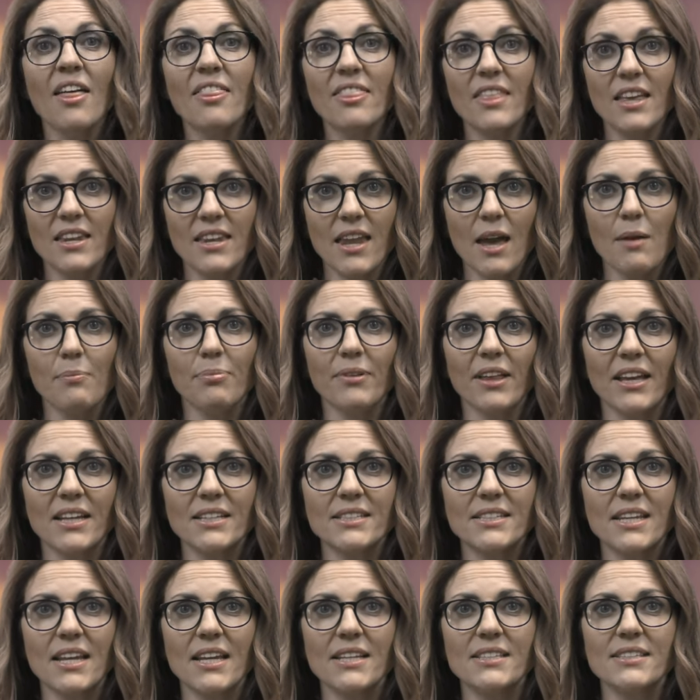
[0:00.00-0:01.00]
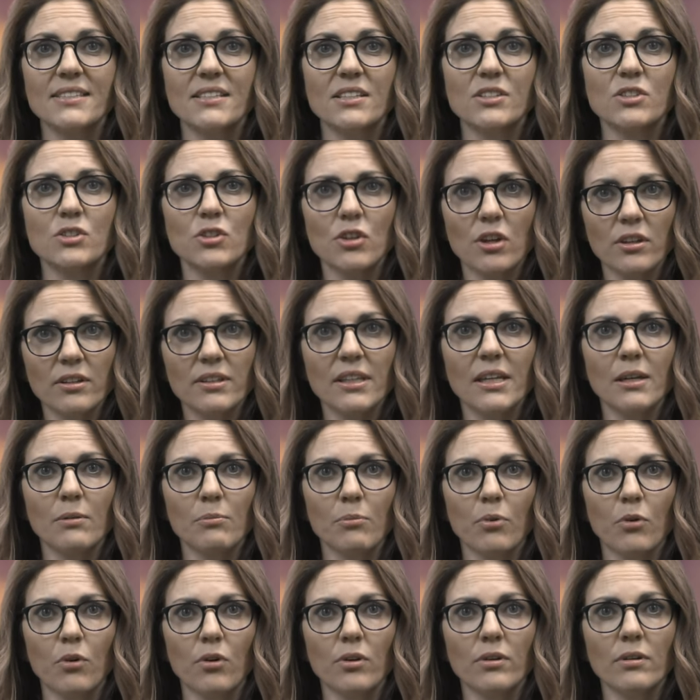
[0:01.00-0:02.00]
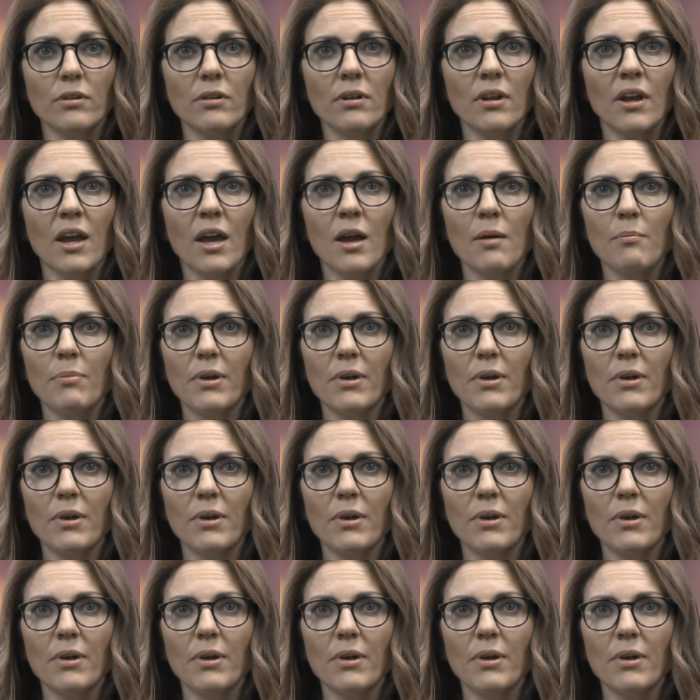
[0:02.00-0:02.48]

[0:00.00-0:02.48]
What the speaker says: The NatPlan tests are certainly important,